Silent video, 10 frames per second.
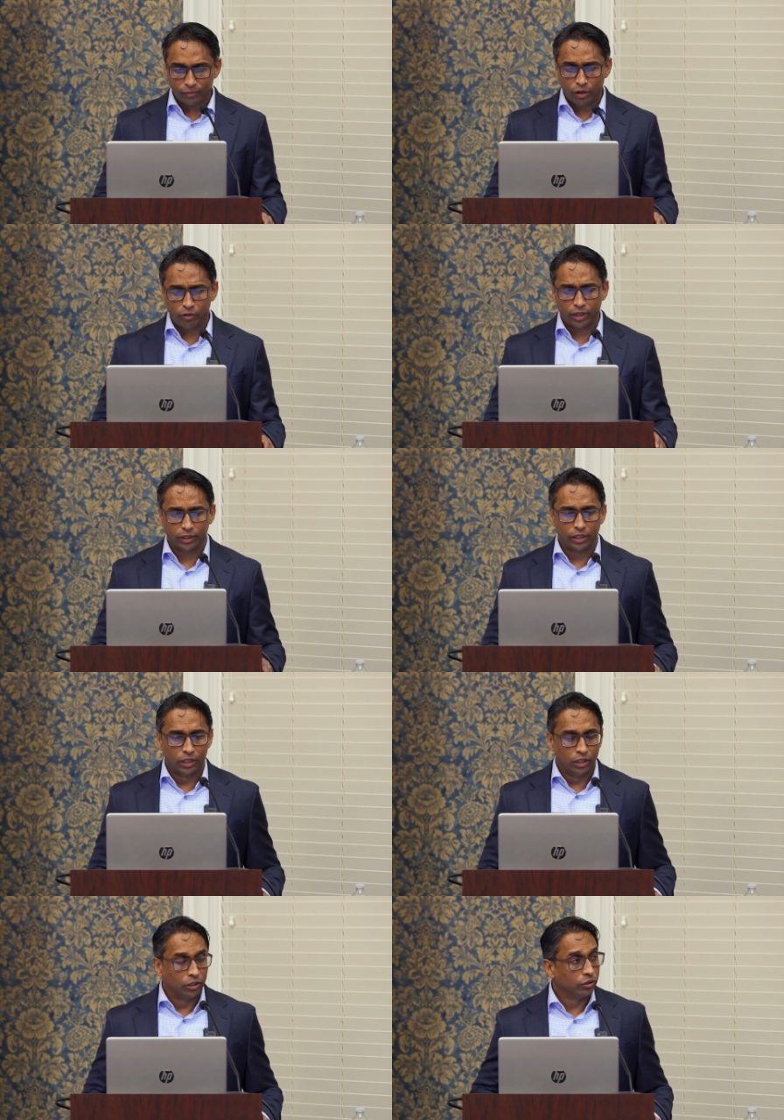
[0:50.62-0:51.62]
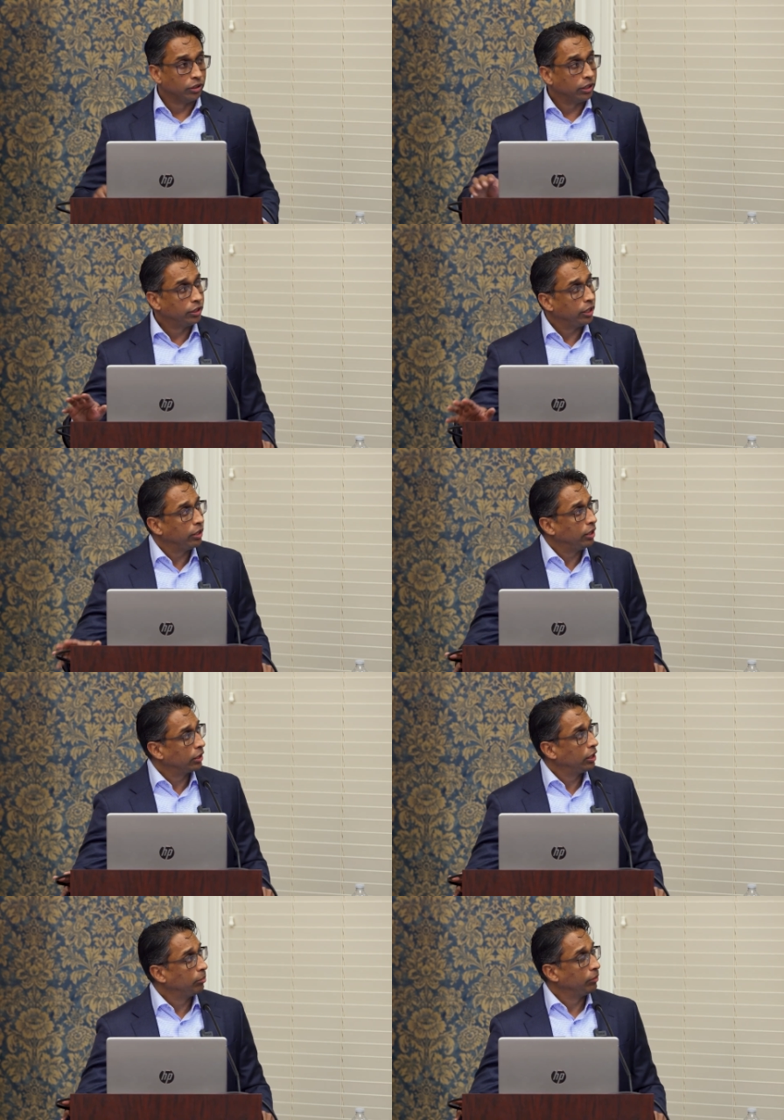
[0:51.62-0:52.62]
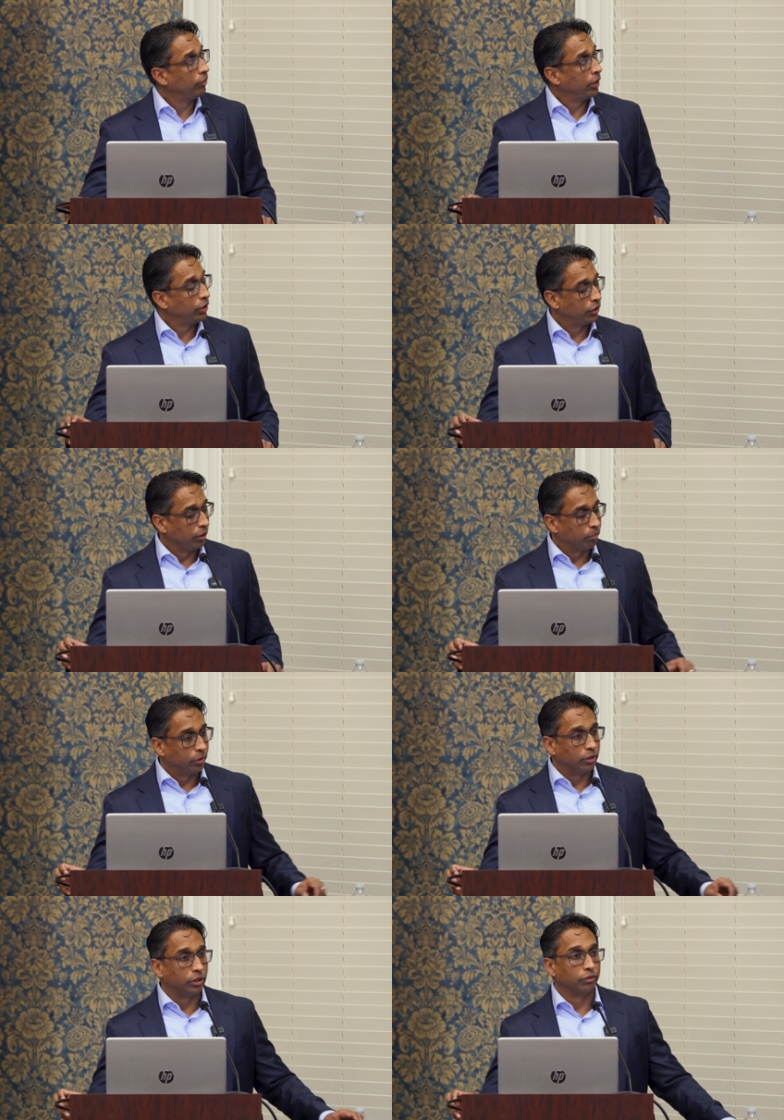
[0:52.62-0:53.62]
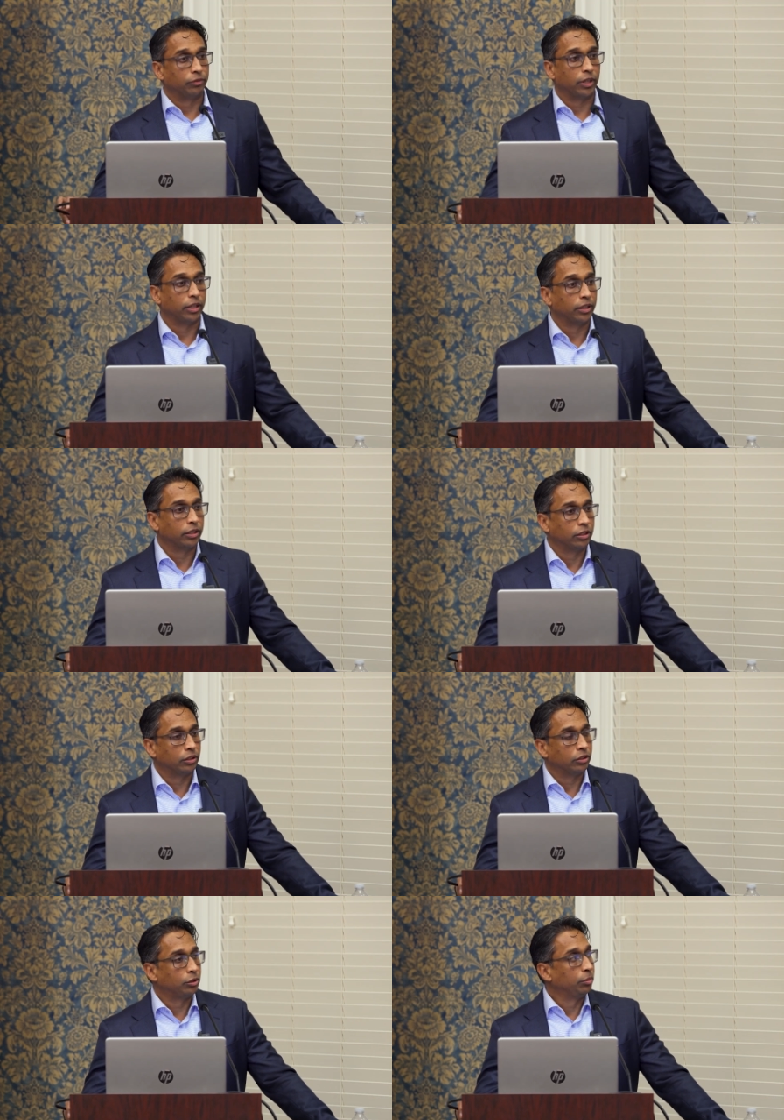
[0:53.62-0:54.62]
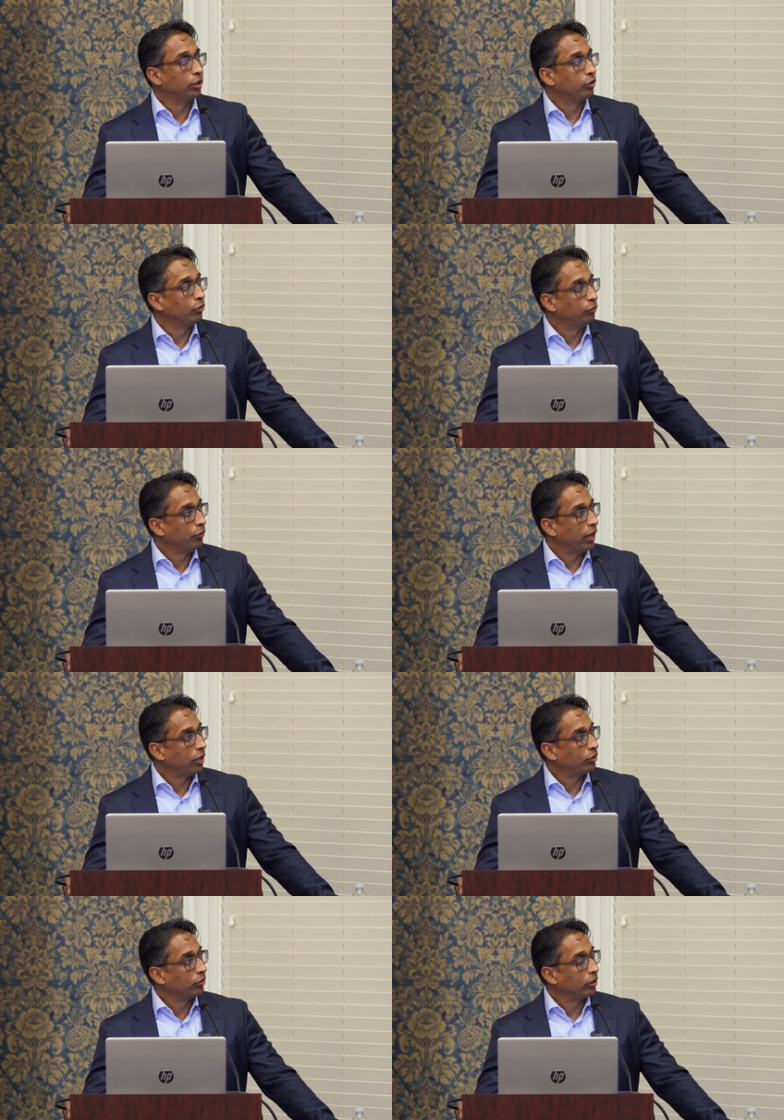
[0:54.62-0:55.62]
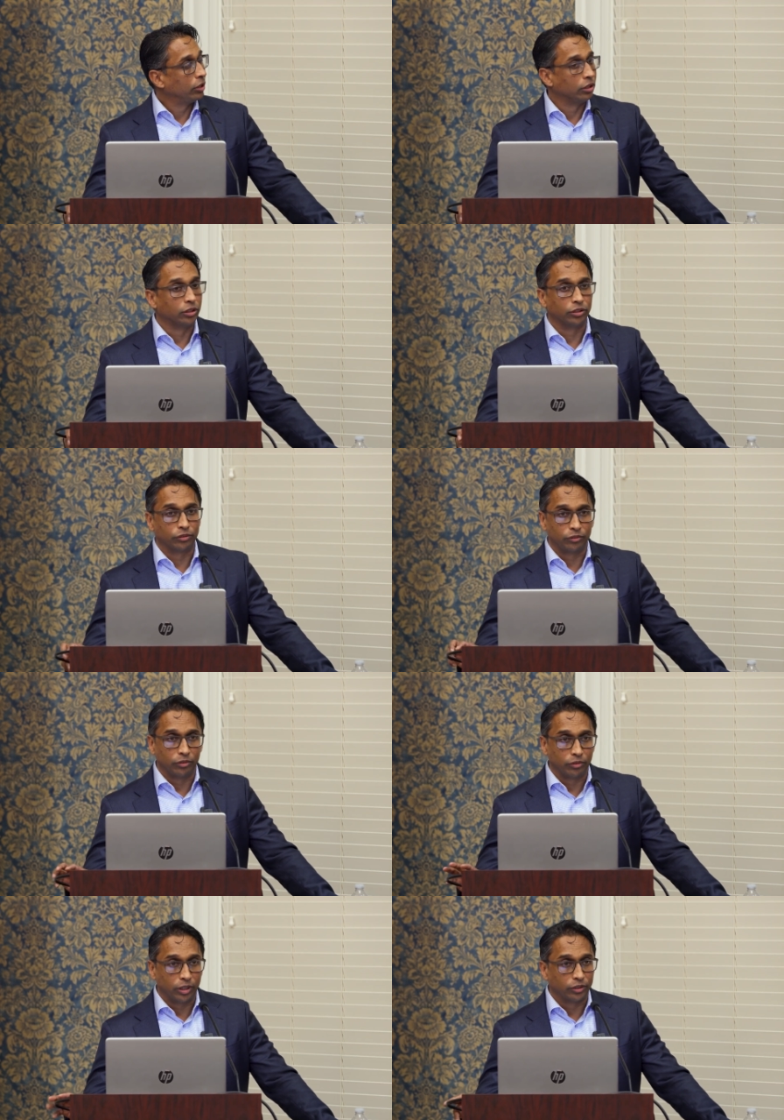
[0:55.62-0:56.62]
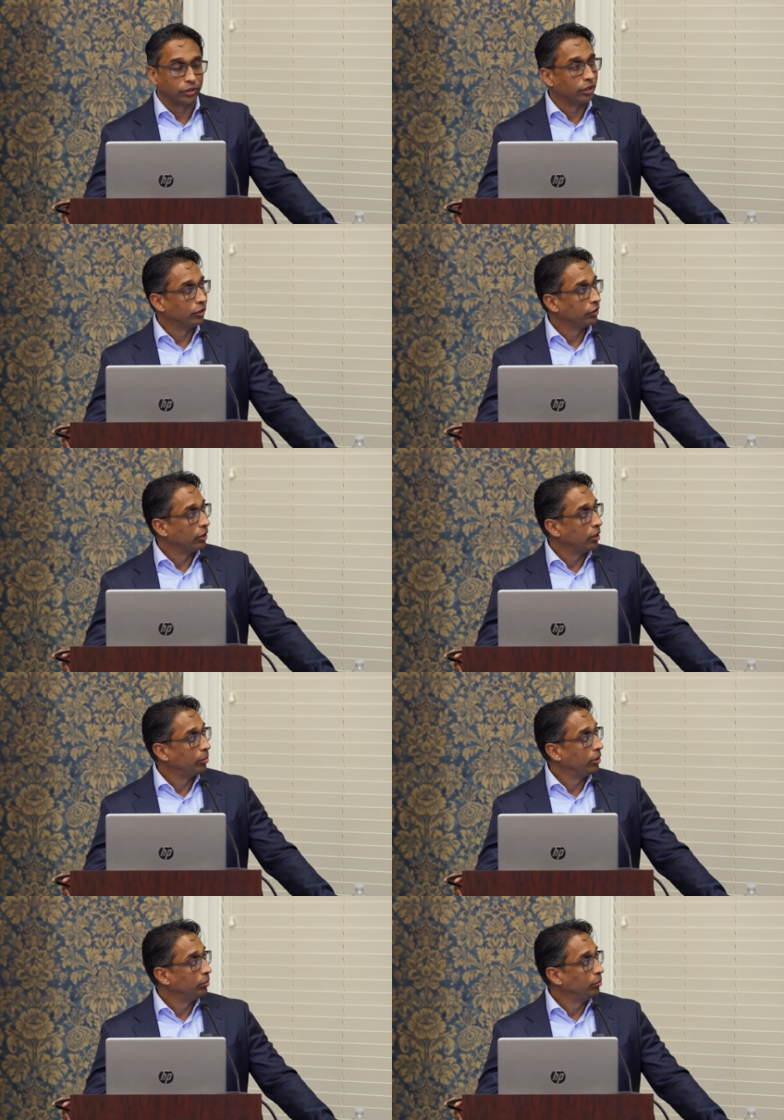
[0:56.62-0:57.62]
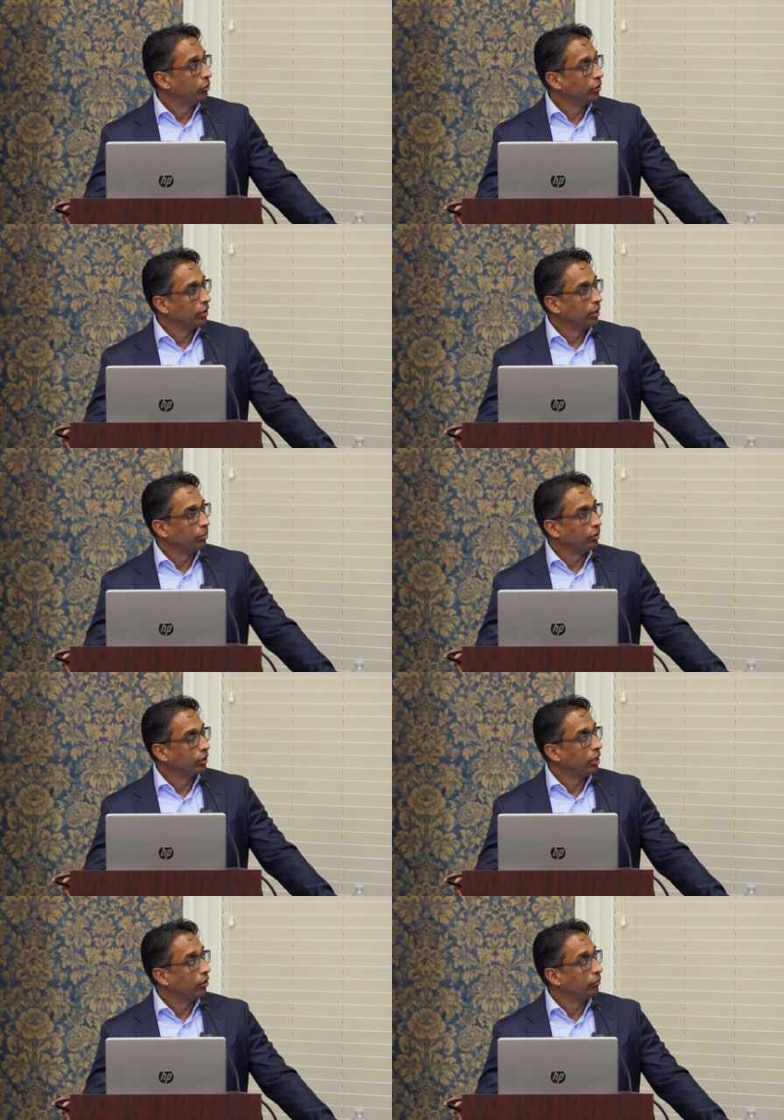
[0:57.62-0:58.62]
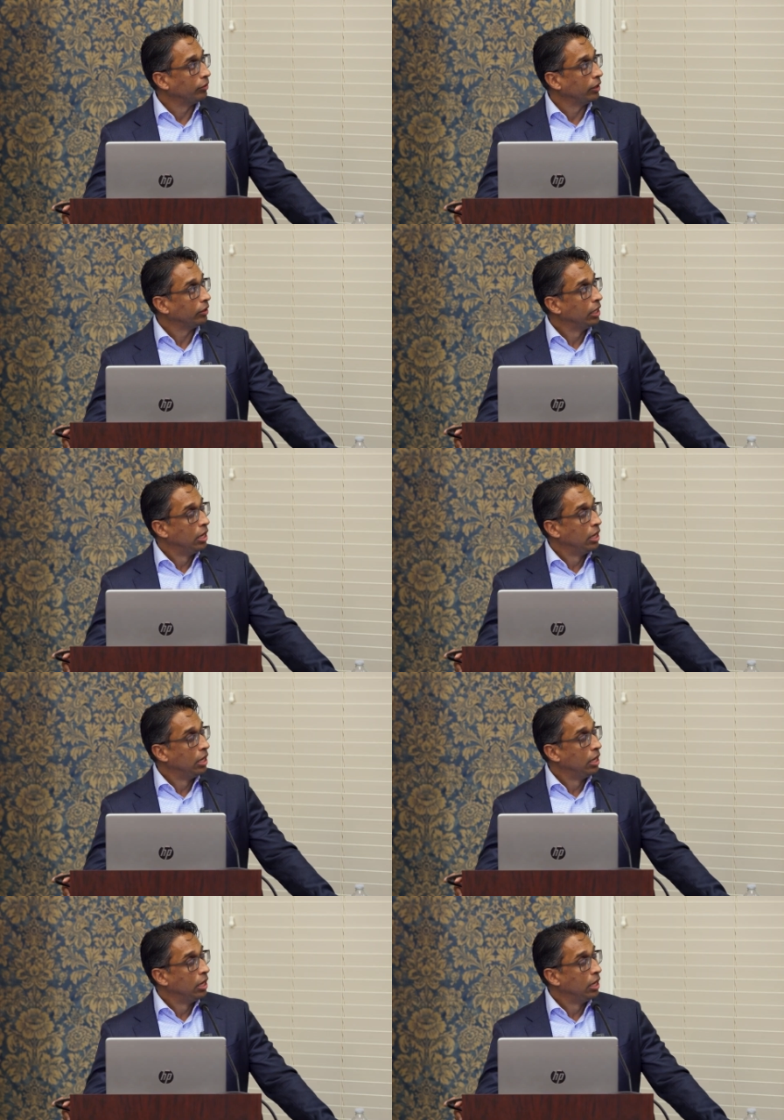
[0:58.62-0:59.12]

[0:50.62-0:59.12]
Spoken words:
All right, so the agenda, I'll keep it very simple, and if I speak too fast or unclearly, just don't hesitate to stop and I'll be more than happy to clarify.